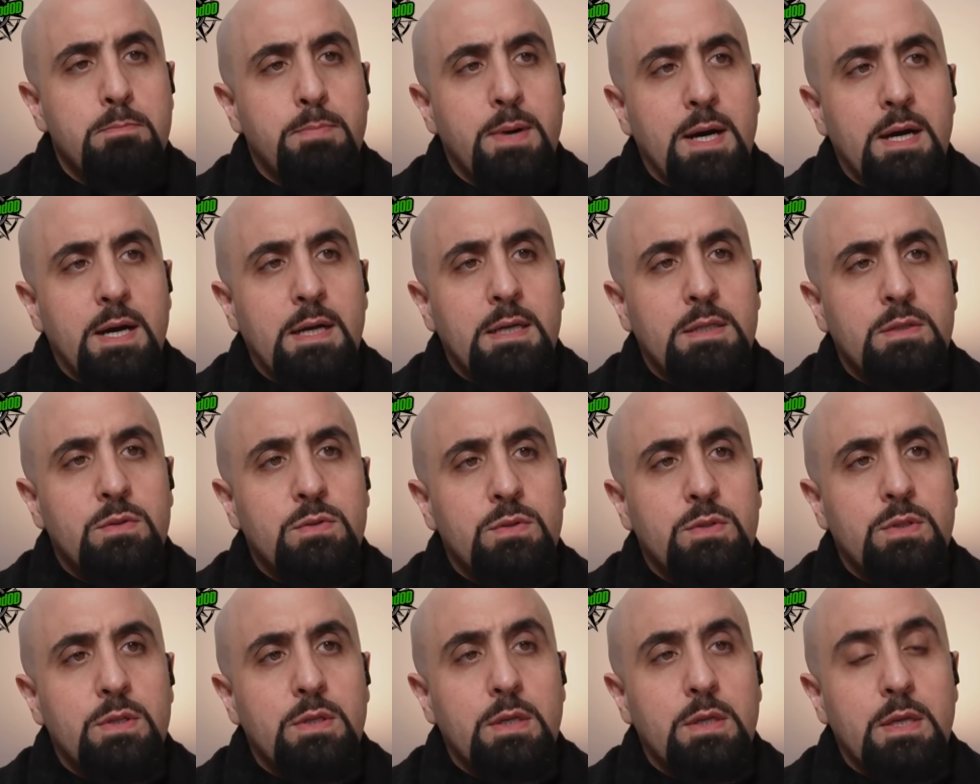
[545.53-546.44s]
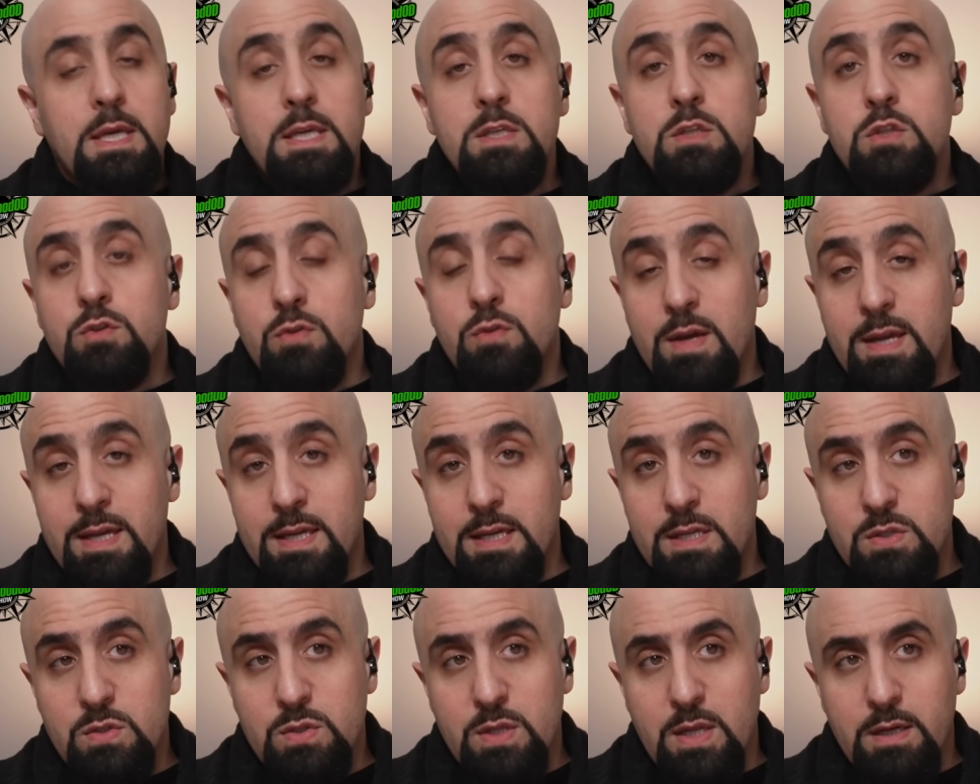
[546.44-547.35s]
But he's
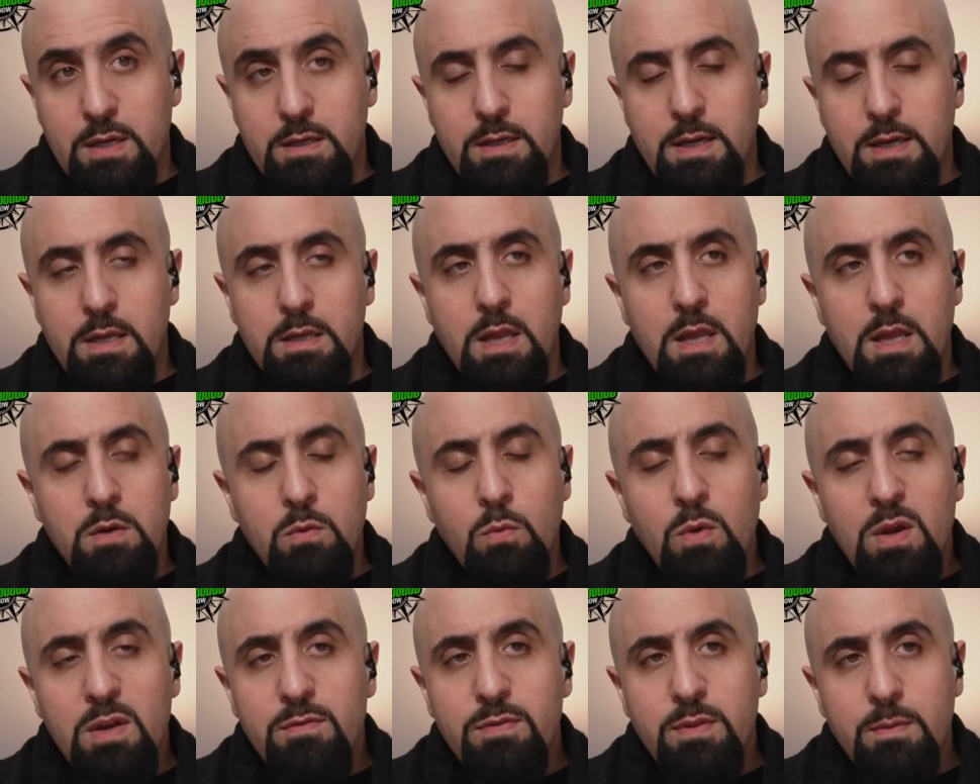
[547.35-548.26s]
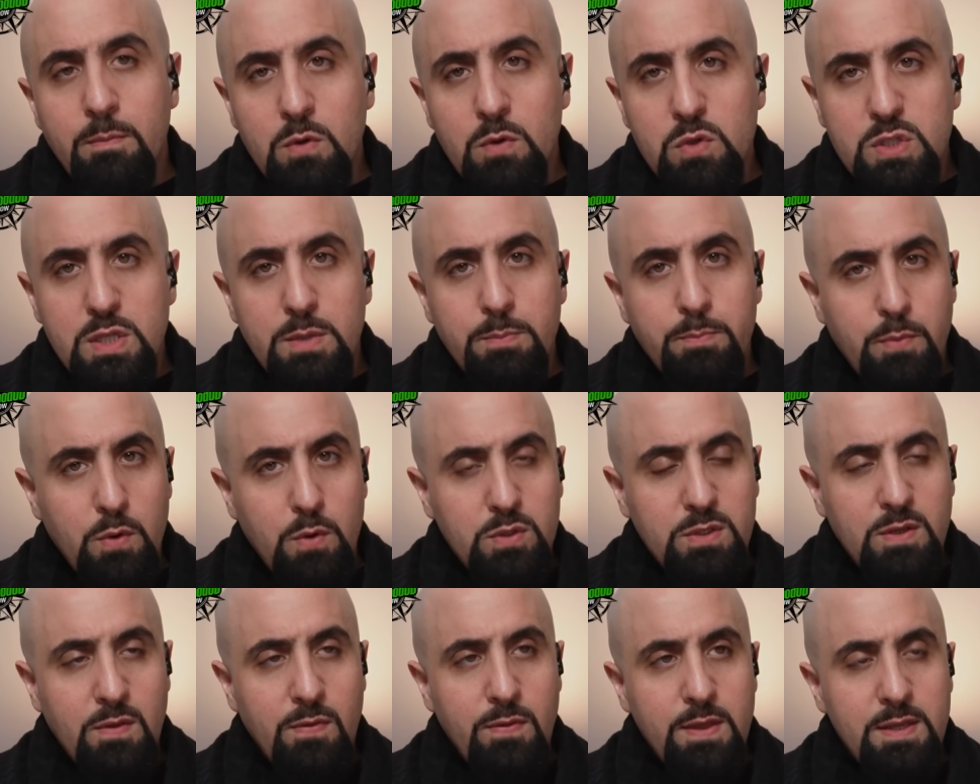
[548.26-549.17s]
trying his luck. And one of the most
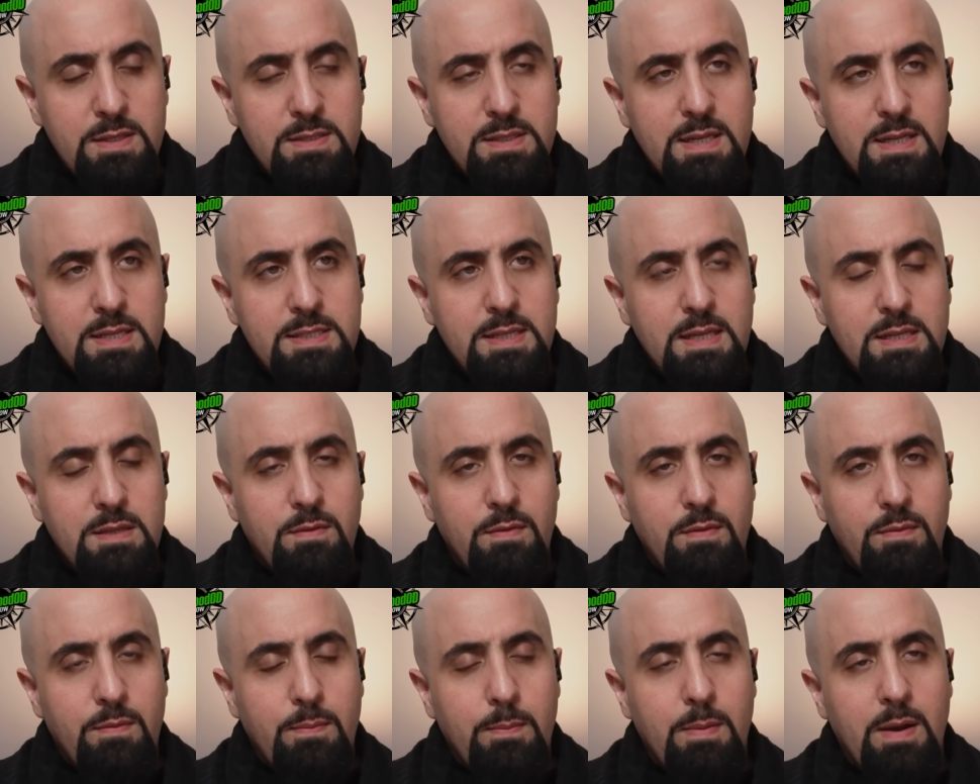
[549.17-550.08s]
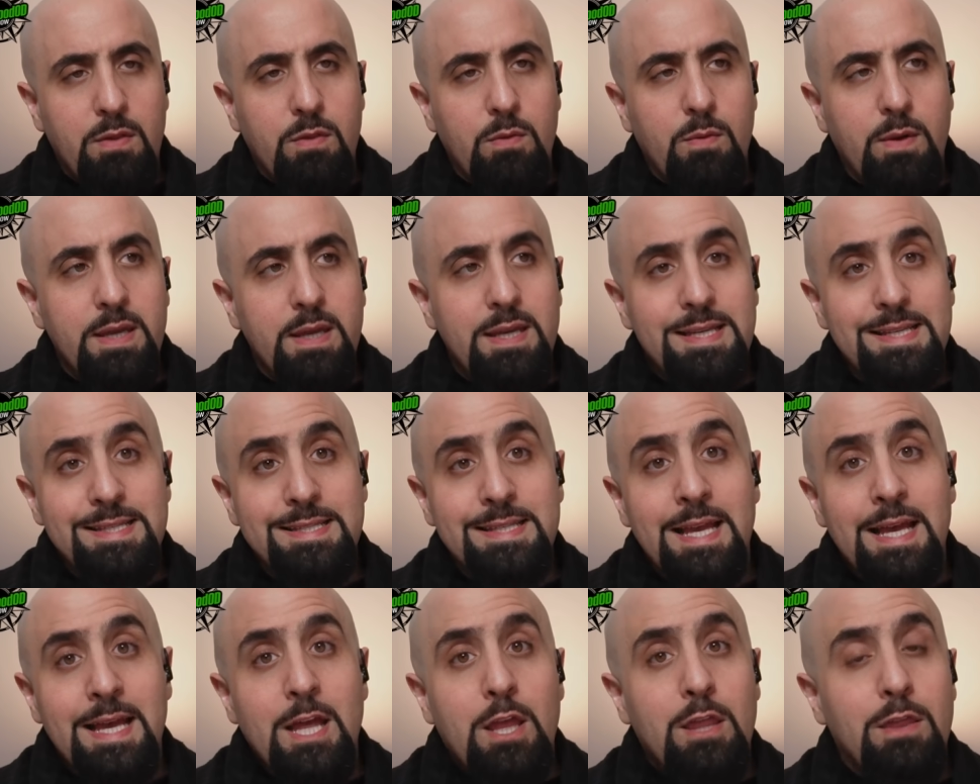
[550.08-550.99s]
important things that he said, by the way,
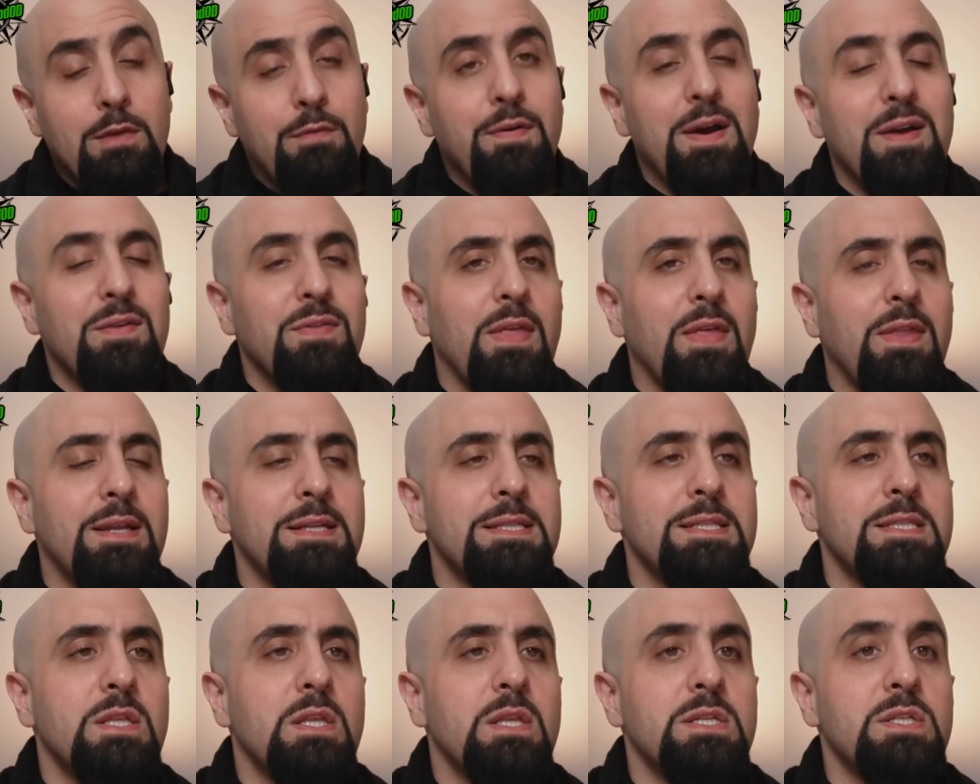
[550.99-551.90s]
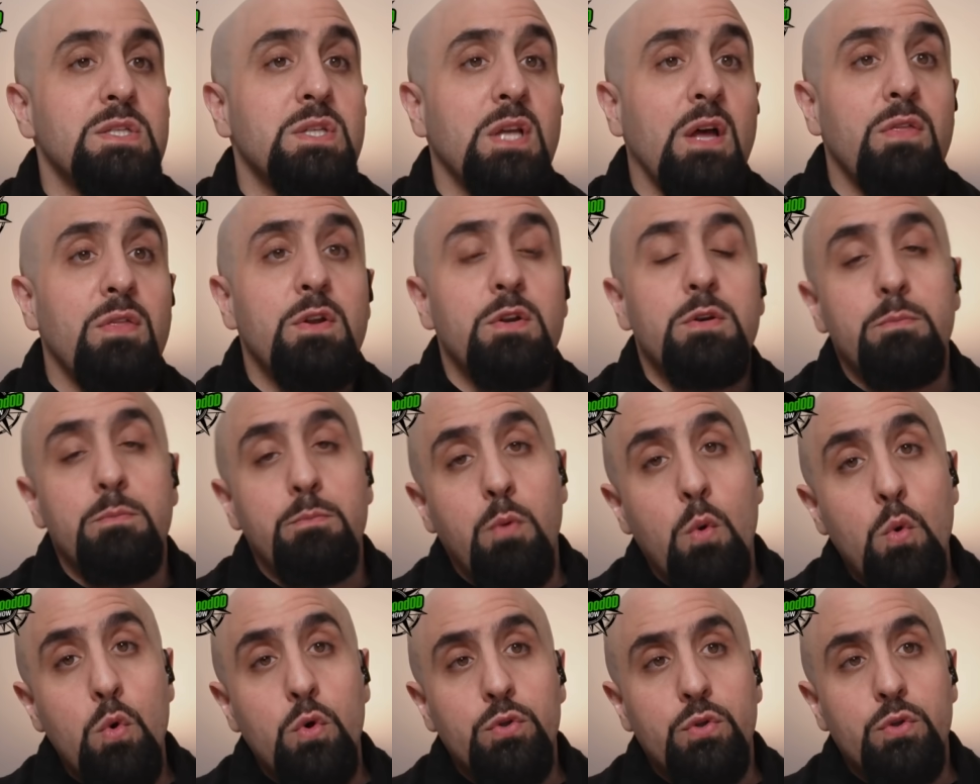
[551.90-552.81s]
is the fact that it's the southern
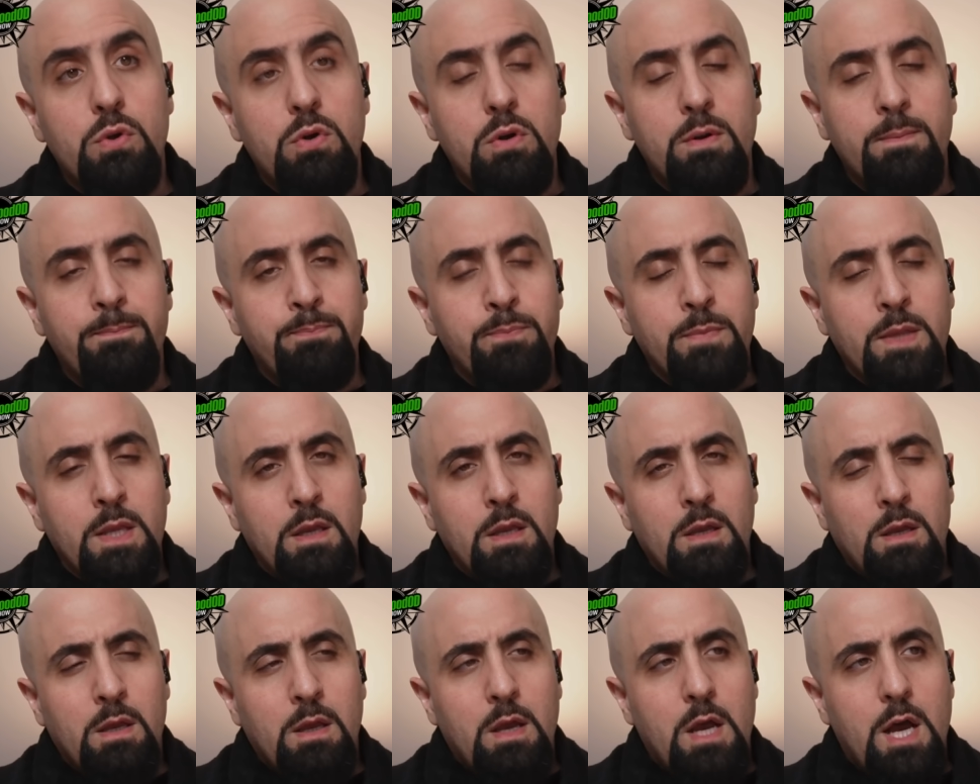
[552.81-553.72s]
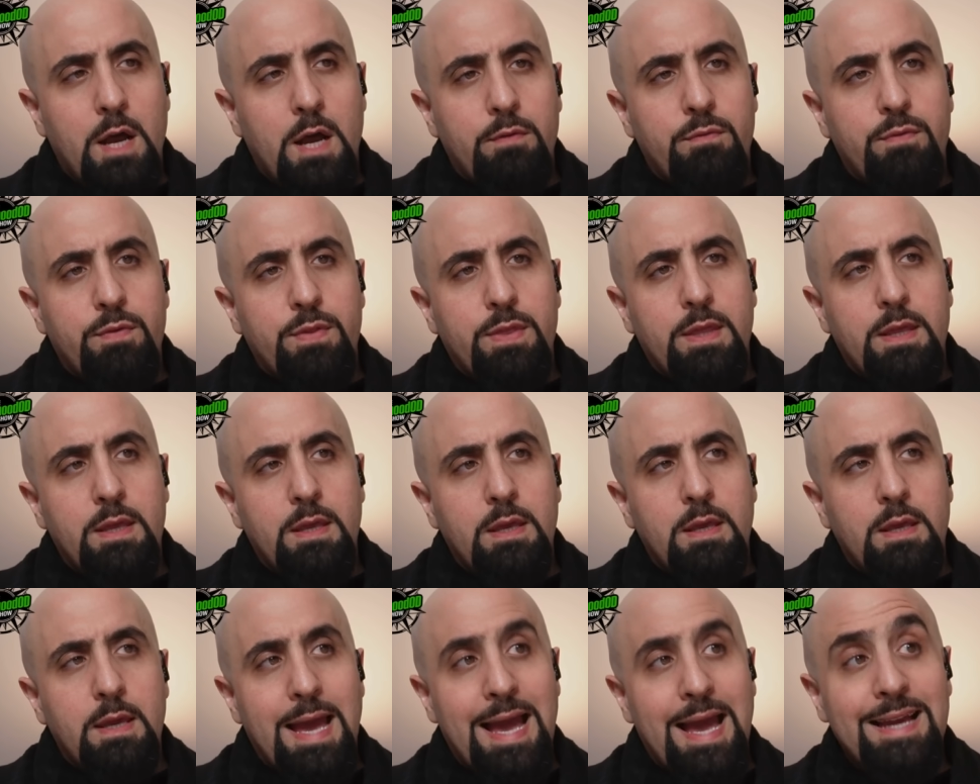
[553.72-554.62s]
border of
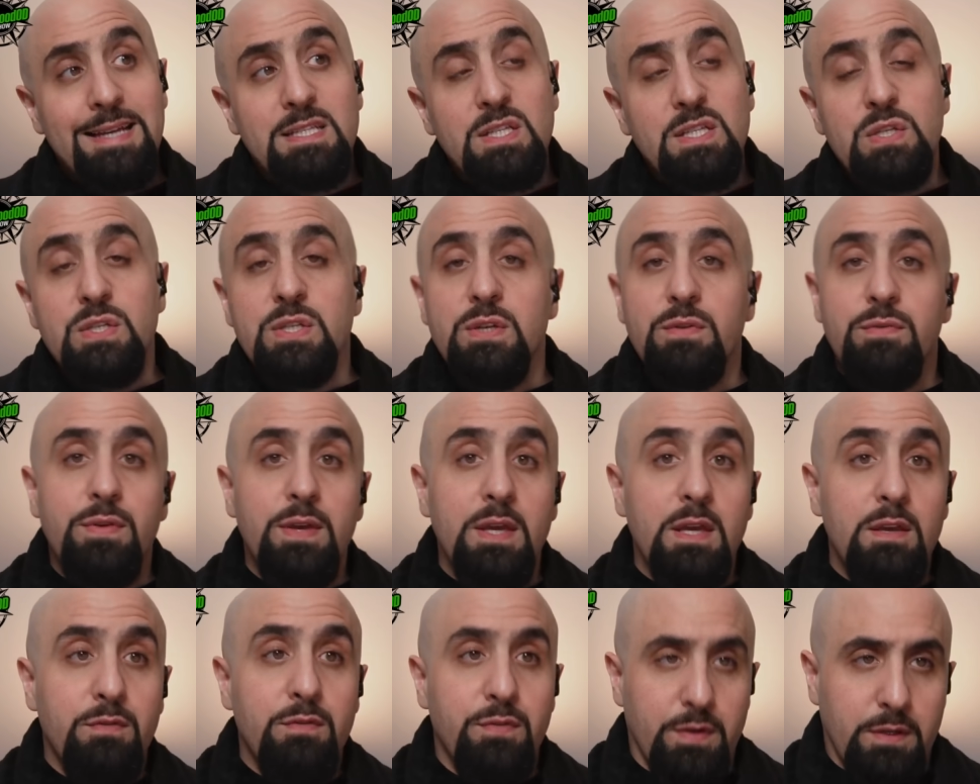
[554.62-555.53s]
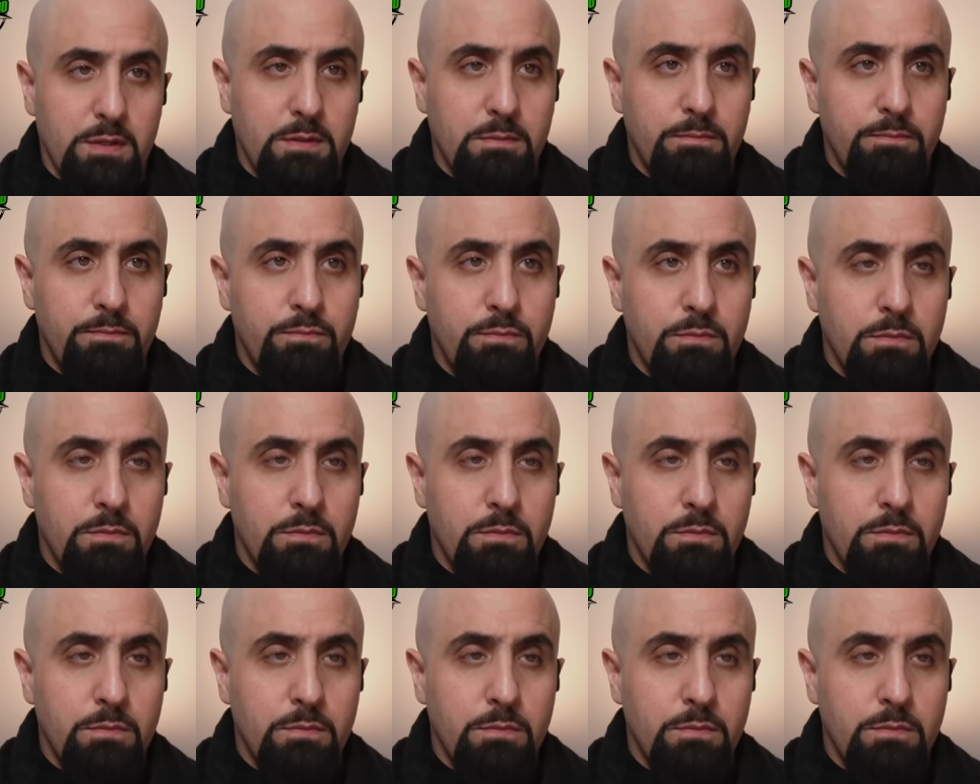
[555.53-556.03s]
the axis of evil,